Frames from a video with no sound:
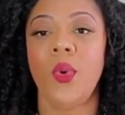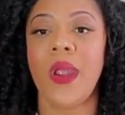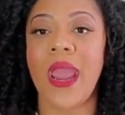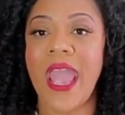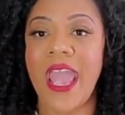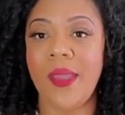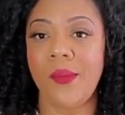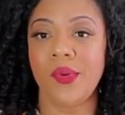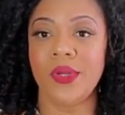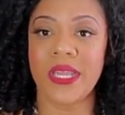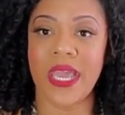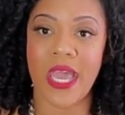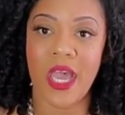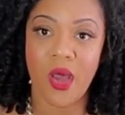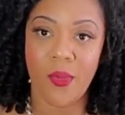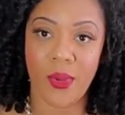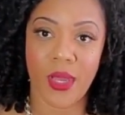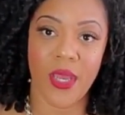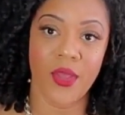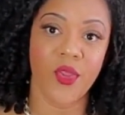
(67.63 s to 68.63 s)
we're able to
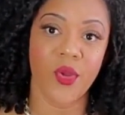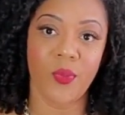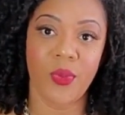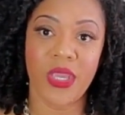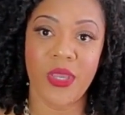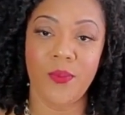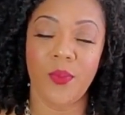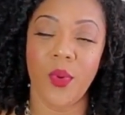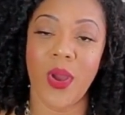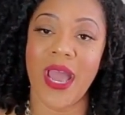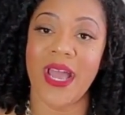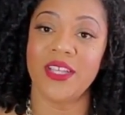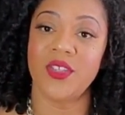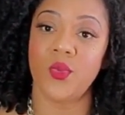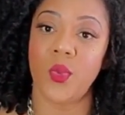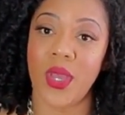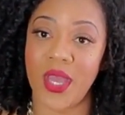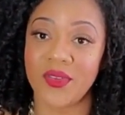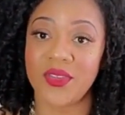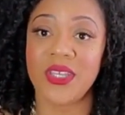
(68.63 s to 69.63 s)
help other people as
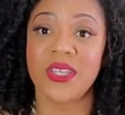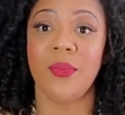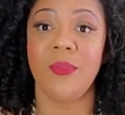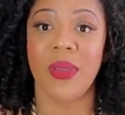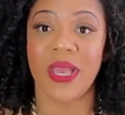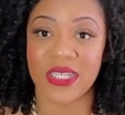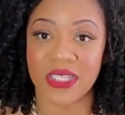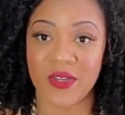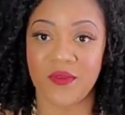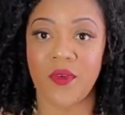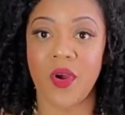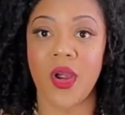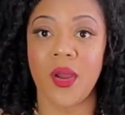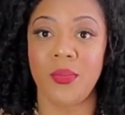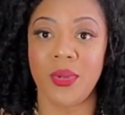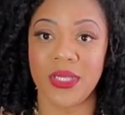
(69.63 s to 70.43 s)
well to the best of our